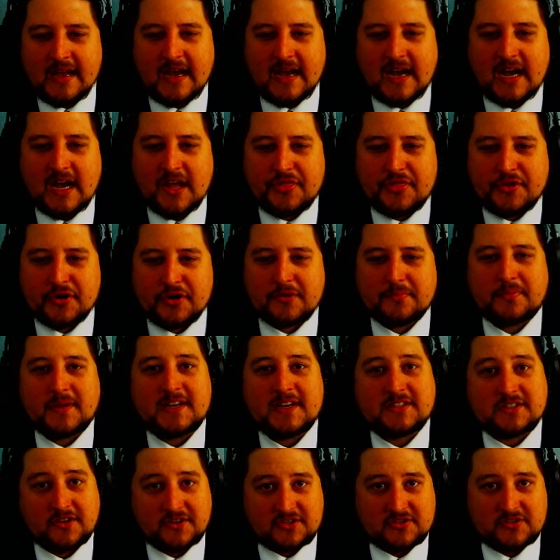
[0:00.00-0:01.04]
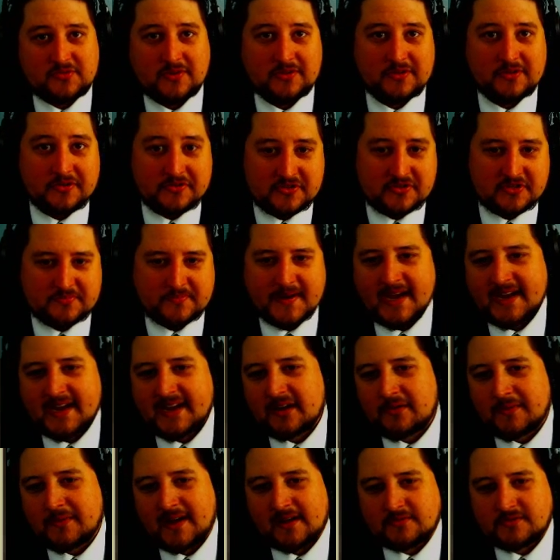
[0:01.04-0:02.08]
Uh, third place goes to a loser's
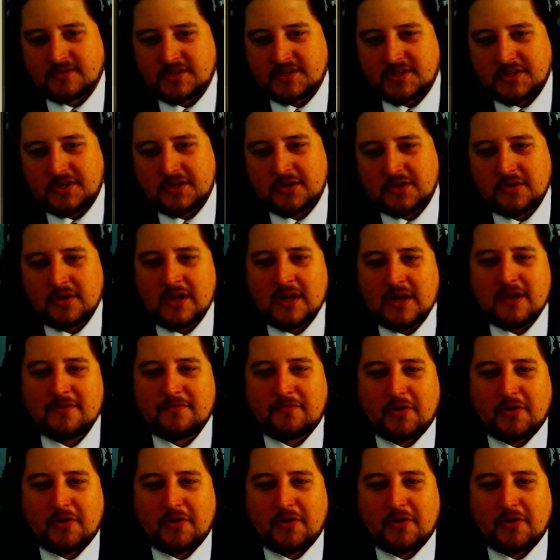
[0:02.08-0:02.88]
bracket round two.